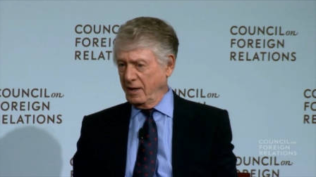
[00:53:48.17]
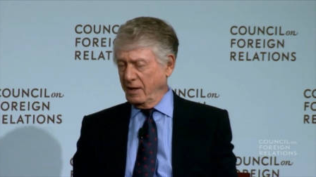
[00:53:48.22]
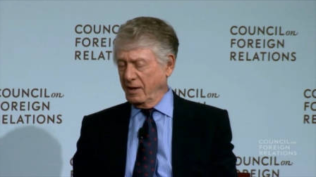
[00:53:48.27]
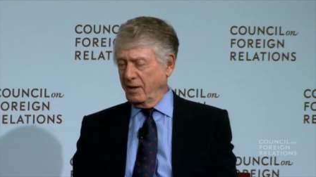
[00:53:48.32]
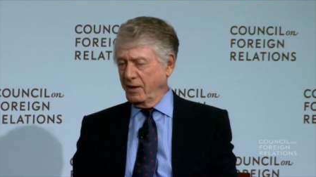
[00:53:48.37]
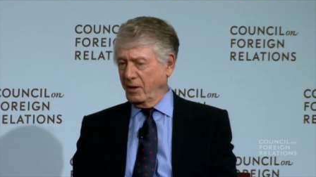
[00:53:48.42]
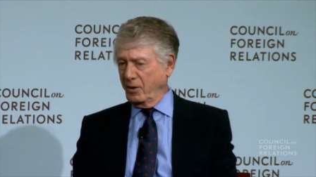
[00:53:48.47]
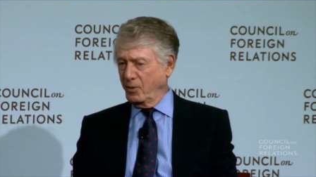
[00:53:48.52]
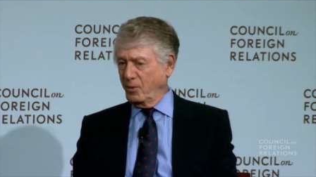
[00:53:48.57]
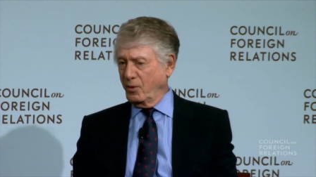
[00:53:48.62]

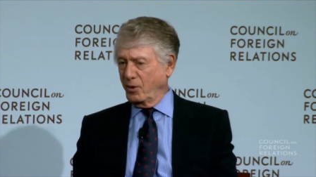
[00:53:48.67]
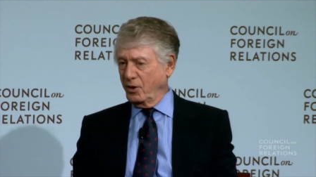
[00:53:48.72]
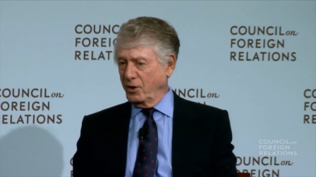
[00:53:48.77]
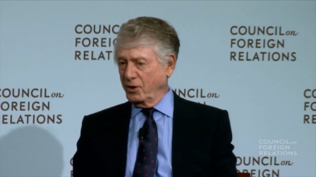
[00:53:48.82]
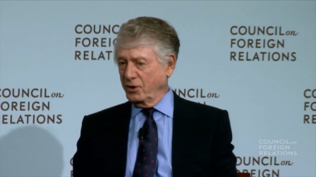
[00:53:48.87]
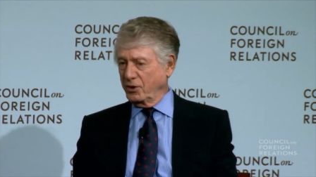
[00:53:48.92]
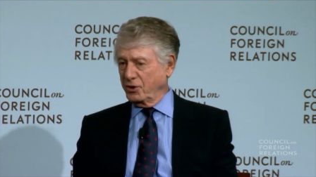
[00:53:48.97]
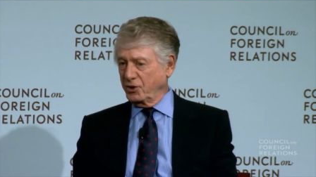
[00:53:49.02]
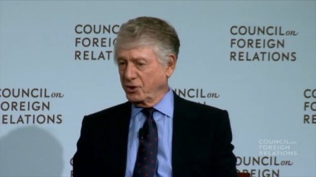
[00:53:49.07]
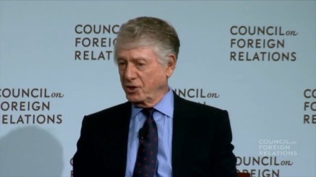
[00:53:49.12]
There
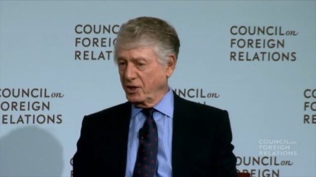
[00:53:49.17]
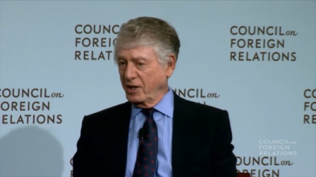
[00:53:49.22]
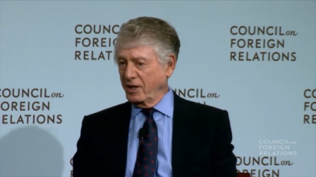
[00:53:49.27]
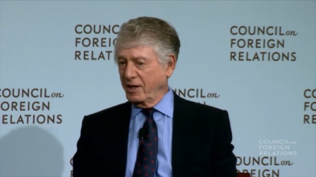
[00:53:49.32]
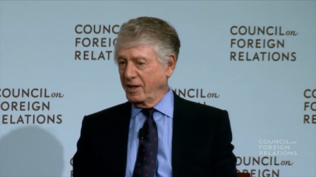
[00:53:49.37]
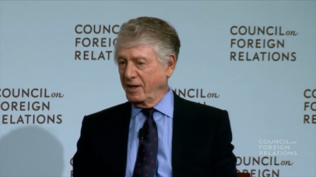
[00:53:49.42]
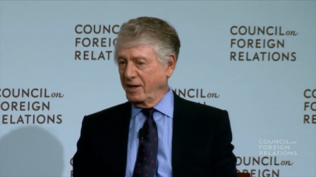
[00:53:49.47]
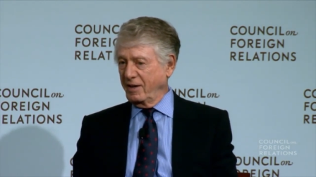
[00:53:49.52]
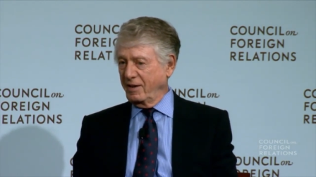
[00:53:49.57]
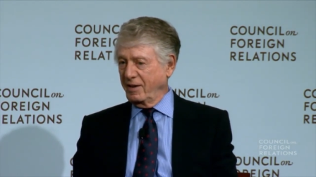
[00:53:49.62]
was
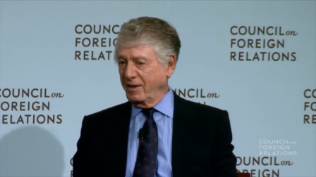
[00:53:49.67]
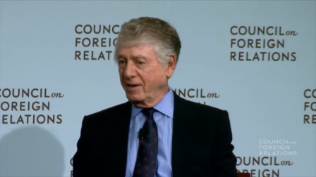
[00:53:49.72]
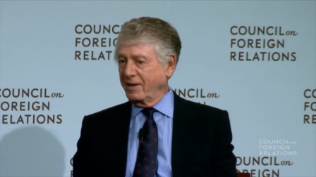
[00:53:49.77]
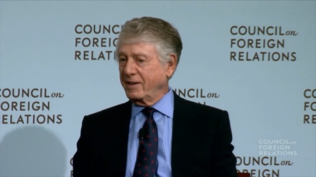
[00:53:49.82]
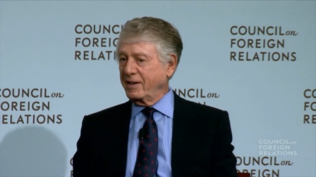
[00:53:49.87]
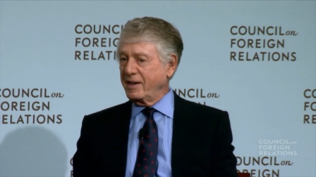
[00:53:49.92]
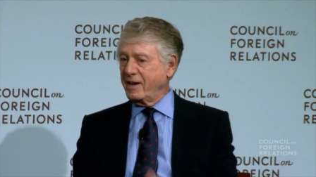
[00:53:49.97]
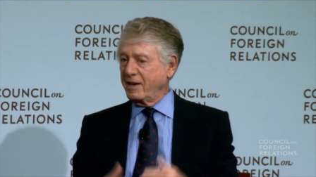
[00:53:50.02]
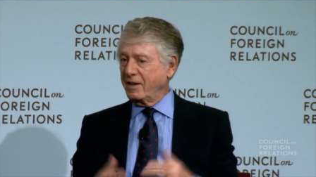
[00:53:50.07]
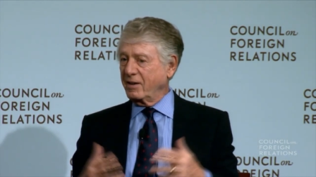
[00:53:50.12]
a,
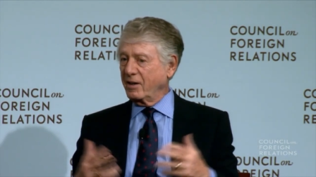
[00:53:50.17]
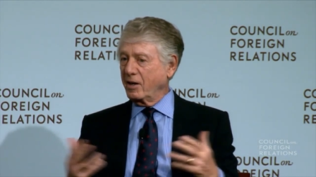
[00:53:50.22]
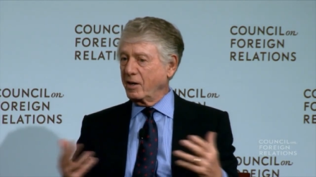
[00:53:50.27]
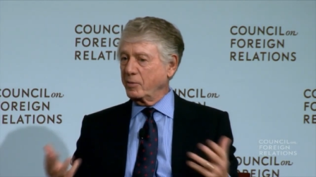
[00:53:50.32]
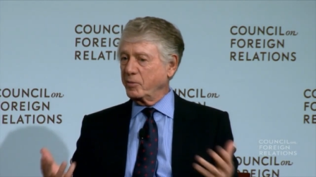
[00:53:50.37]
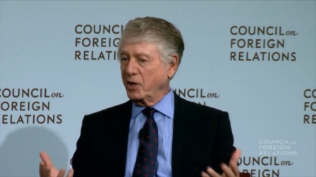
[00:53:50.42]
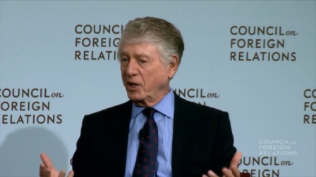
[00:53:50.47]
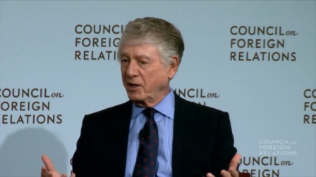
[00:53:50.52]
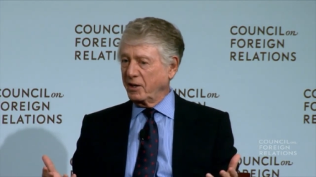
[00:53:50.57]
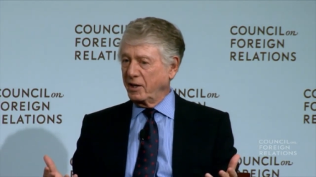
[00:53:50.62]
an
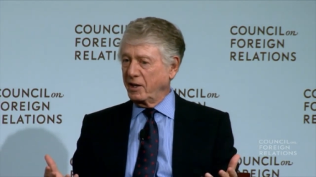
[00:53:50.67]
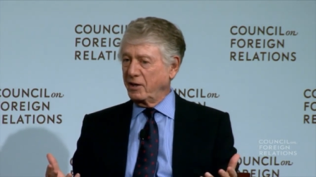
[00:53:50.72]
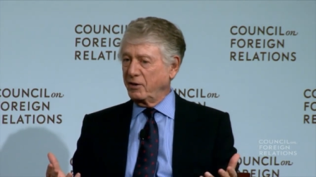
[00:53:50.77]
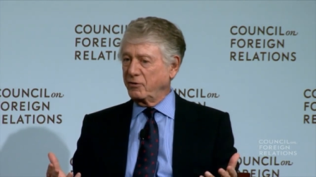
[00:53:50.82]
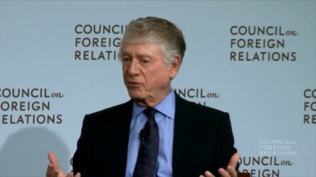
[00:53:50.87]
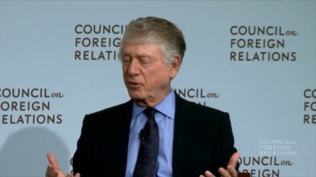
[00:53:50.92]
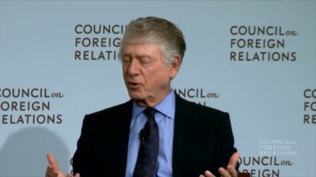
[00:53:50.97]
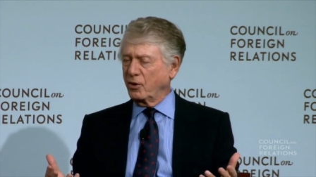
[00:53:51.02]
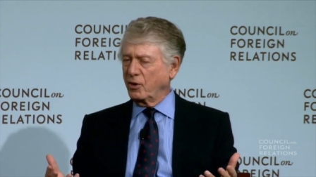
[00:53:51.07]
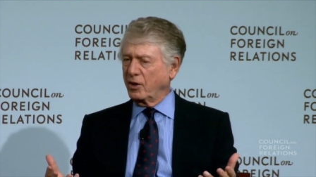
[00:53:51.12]
economic
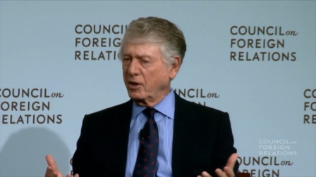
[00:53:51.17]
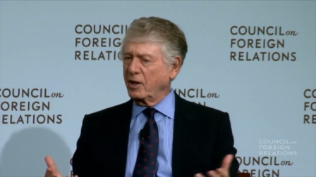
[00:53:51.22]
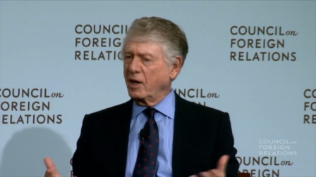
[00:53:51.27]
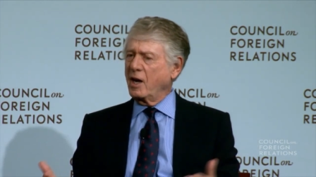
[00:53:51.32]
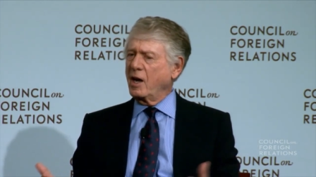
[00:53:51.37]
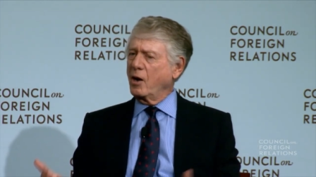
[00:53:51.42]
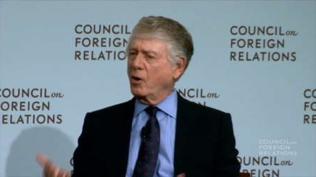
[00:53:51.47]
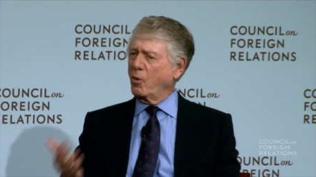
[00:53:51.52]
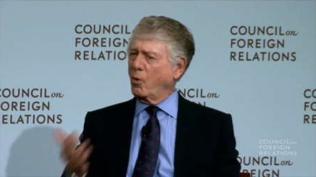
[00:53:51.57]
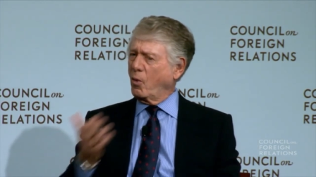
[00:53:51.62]
need for it.
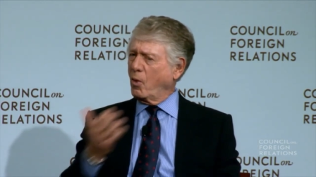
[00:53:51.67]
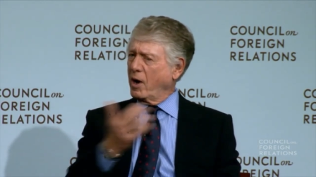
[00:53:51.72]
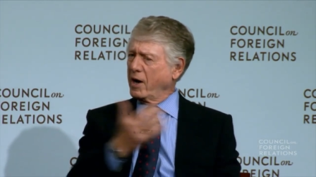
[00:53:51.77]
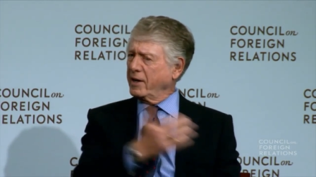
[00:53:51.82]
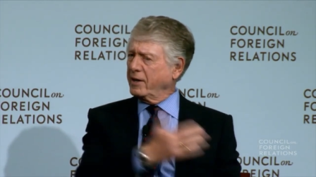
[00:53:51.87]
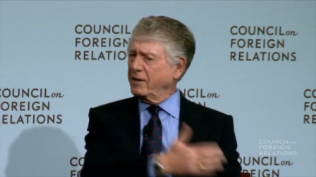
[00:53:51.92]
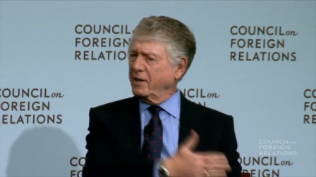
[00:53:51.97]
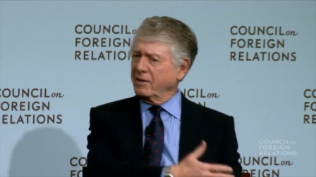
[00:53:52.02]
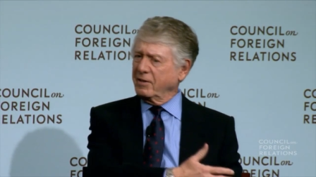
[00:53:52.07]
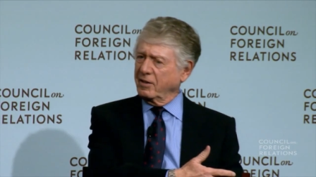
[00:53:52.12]

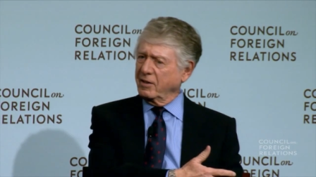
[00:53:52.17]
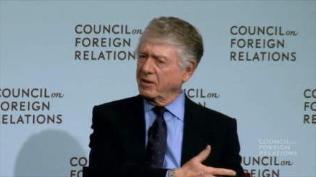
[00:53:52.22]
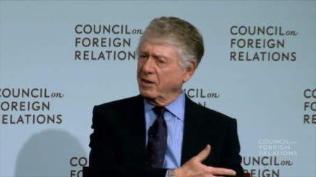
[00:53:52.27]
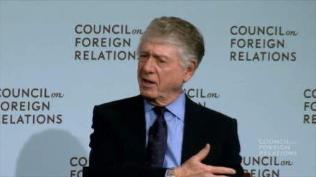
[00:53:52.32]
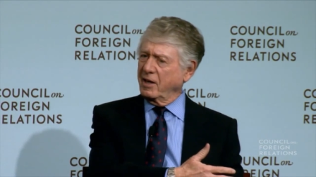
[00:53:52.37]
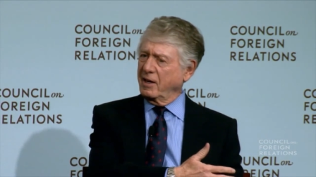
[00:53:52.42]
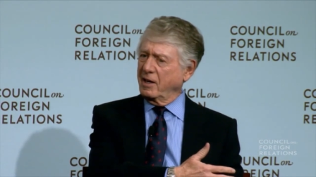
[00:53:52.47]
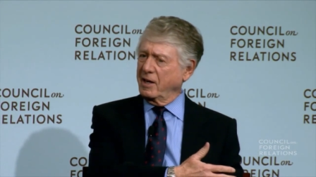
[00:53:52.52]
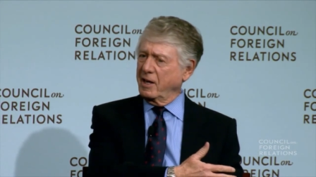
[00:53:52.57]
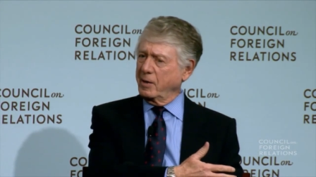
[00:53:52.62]
Why didn't
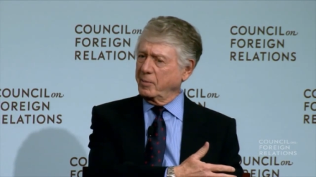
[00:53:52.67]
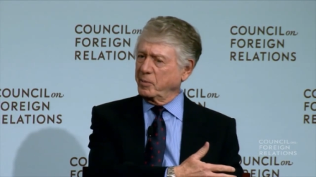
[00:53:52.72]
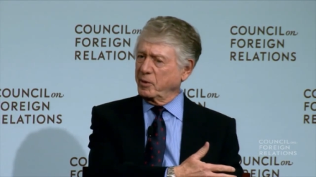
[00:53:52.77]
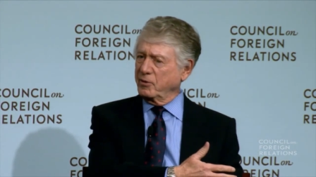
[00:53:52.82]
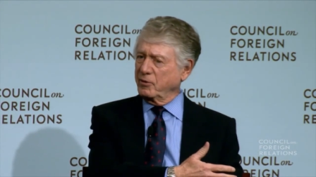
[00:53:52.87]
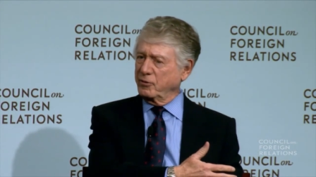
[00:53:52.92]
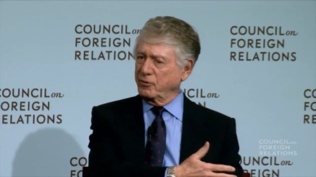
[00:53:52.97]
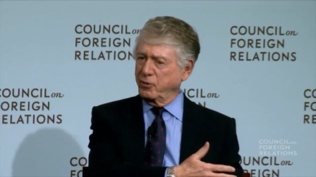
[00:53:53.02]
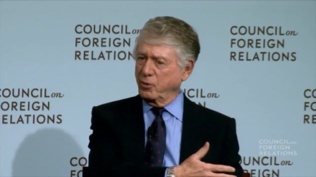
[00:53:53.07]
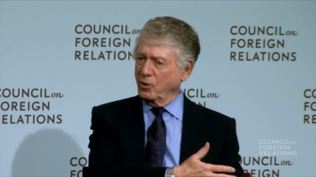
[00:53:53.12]
that
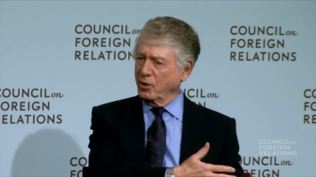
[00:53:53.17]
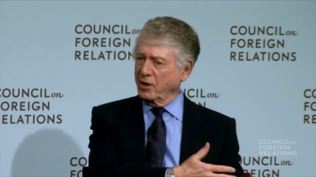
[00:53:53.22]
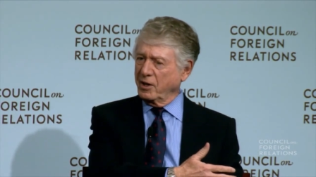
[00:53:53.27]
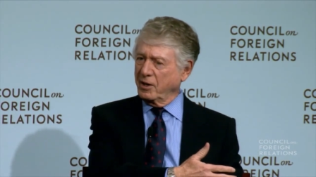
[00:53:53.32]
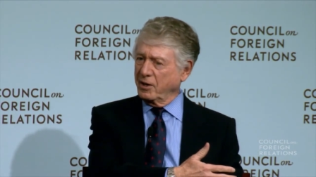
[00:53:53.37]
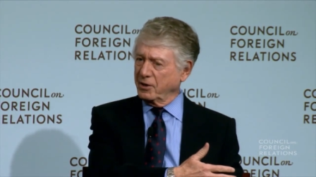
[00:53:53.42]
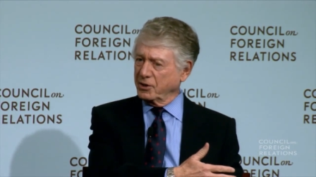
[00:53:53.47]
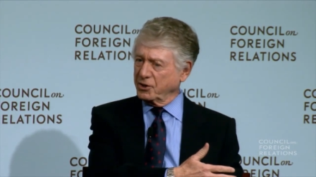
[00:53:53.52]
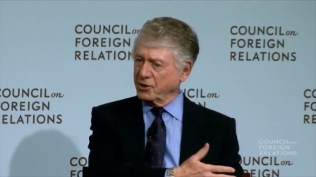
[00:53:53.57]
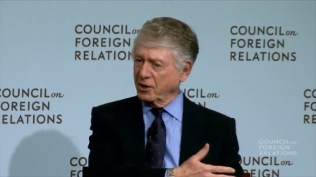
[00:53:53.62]
happen 40
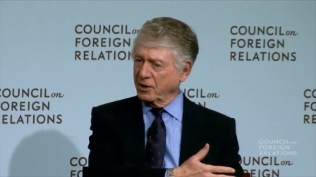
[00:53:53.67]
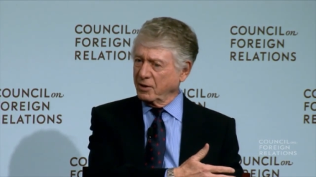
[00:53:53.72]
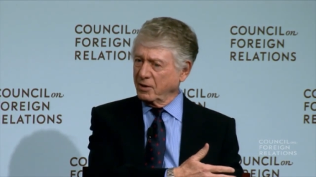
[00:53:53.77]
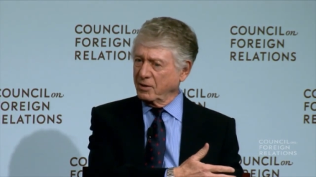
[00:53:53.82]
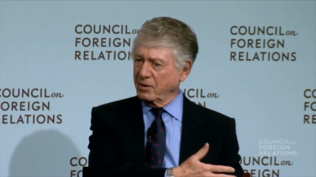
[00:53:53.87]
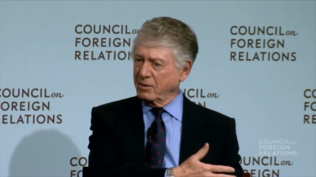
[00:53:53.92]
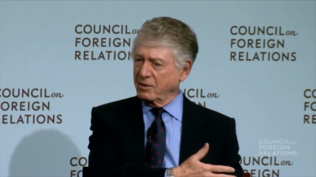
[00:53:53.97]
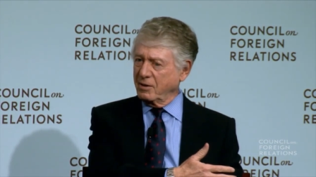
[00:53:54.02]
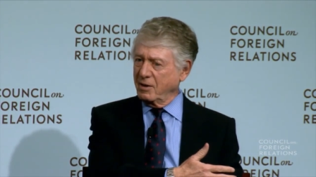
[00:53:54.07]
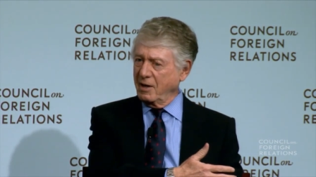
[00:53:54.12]
years
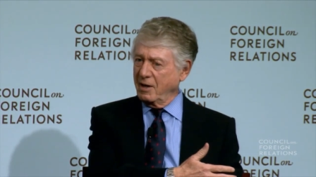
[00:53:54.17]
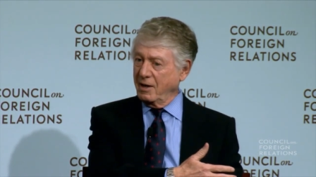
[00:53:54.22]
ago?